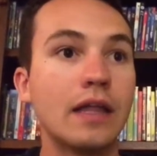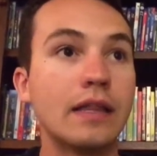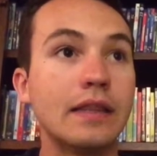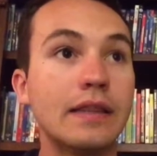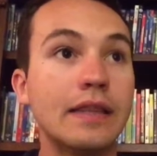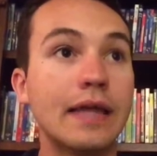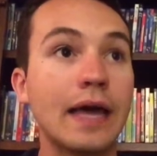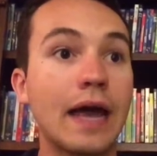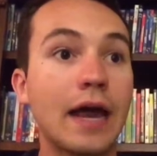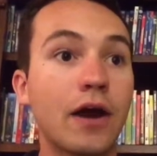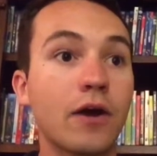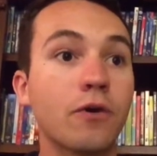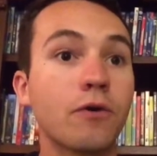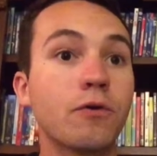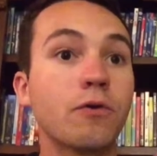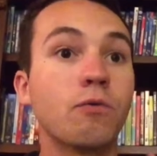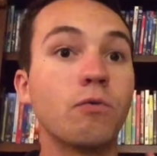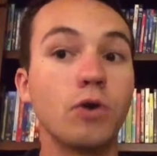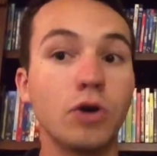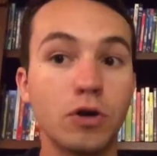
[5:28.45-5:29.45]
There
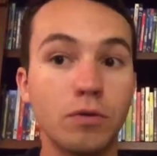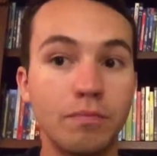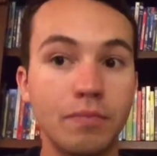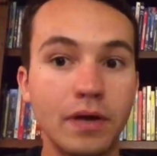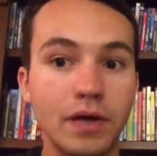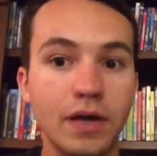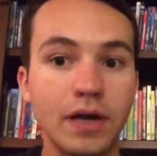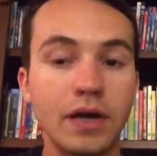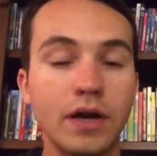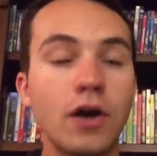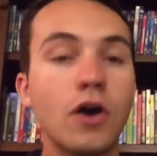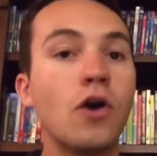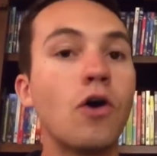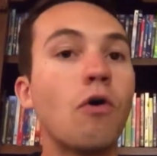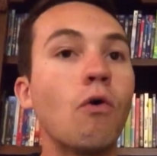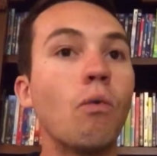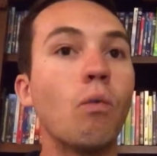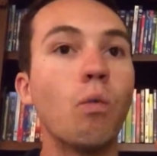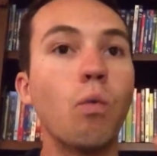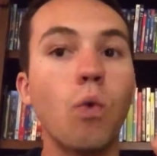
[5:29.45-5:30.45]
will be
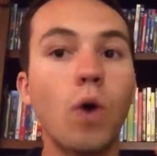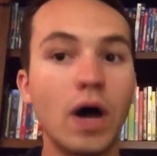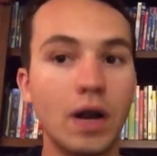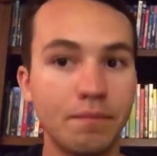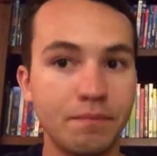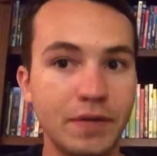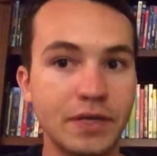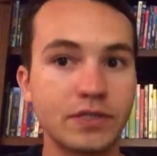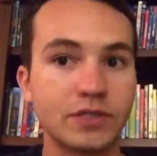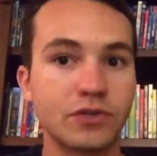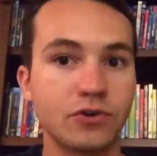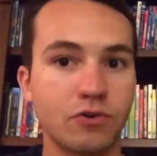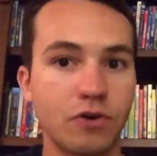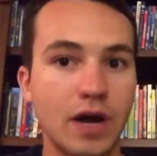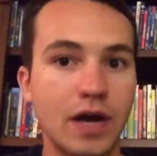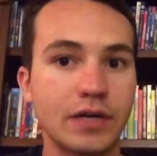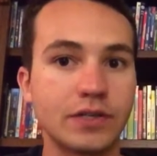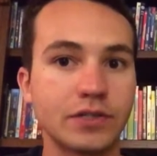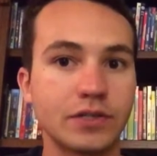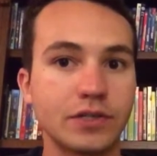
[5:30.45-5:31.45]
one Mr.
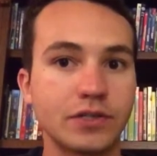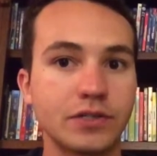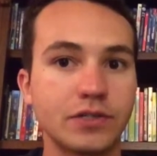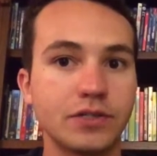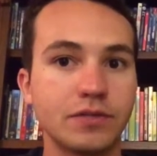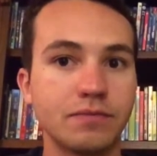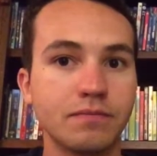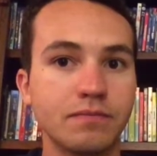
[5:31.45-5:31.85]
Rogers.